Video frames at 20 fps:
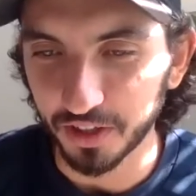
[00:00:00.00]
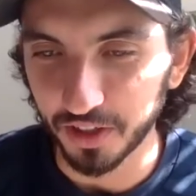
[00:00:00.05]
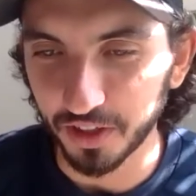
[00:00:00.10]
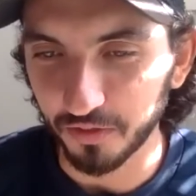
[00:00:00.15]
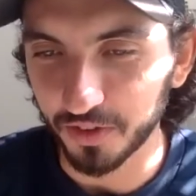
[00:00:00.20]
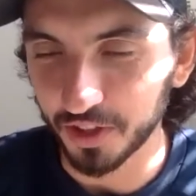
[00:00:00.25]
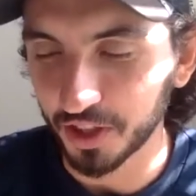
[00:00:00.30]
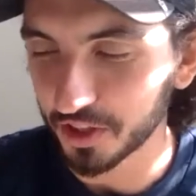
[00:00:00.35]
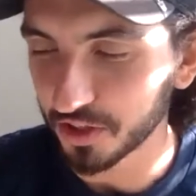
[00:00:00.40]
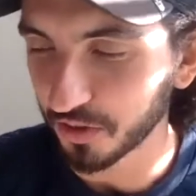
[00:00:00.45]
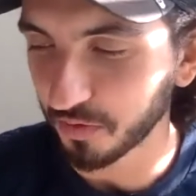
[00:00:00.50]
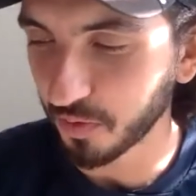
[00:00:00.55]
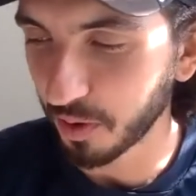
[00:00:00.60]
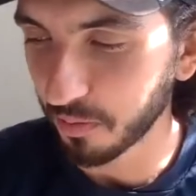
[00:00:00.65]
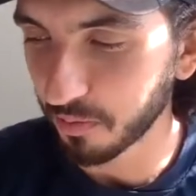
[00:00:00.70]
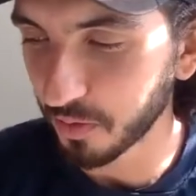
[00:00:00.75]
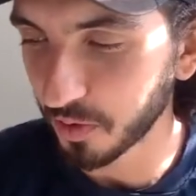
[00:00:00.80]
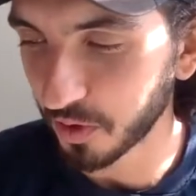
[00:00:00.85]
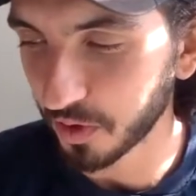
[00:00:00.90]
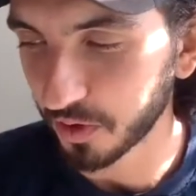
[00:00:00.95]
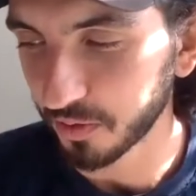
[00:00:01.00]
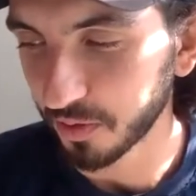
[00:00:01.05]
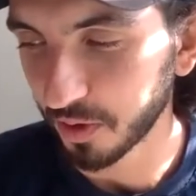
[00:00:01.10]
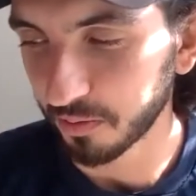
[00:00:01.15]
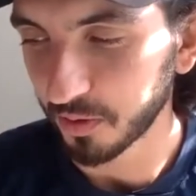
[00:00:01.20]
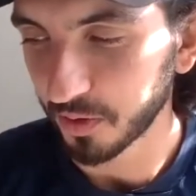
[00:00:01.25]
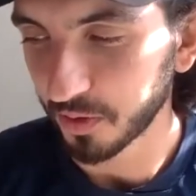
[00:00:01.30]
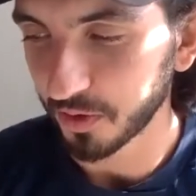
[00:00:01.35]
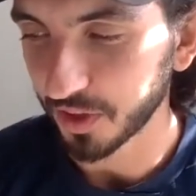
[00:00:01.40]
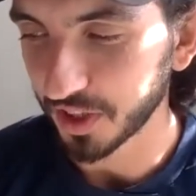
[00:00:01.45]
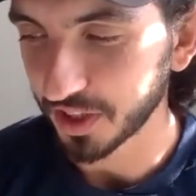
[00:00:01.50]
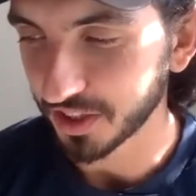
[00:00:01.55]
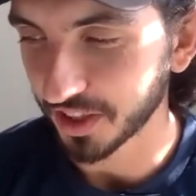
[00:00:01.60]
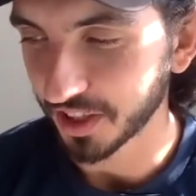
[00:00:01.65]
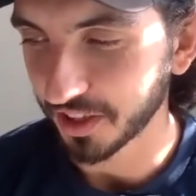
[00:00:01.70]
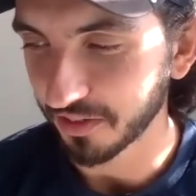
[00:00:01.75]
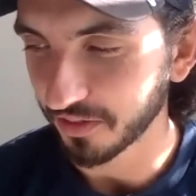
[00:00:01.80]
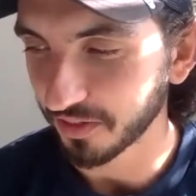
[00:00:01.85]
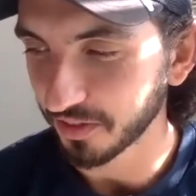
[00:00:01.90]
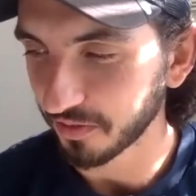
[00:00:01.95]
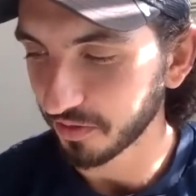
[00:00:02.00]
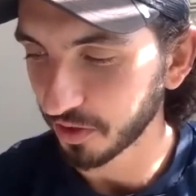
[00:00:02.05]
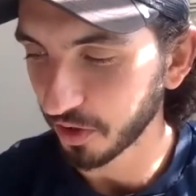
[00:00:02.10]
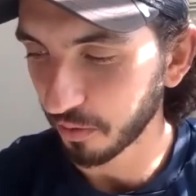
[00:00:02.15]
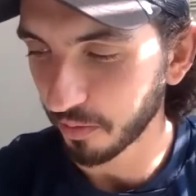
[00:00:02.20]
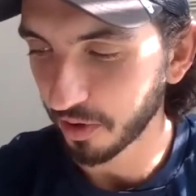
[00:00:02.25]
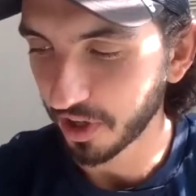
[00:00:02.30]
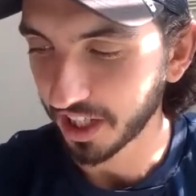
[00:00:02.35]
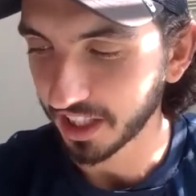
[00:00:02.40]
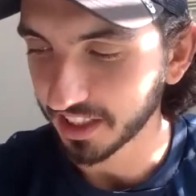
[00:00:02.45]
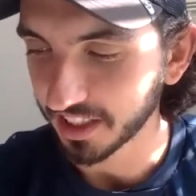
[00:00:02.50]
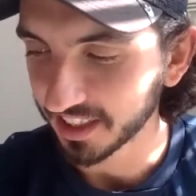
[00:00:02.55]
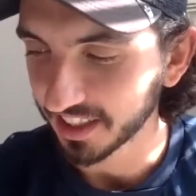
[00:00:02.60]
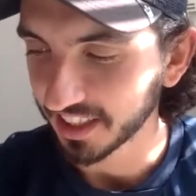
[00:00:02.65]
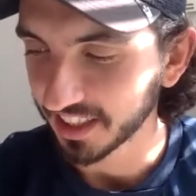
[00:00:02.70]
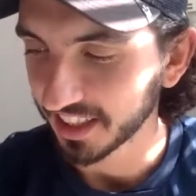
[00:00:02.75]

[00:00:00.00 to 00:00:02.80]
I'll finish off one more question, if you don't mind.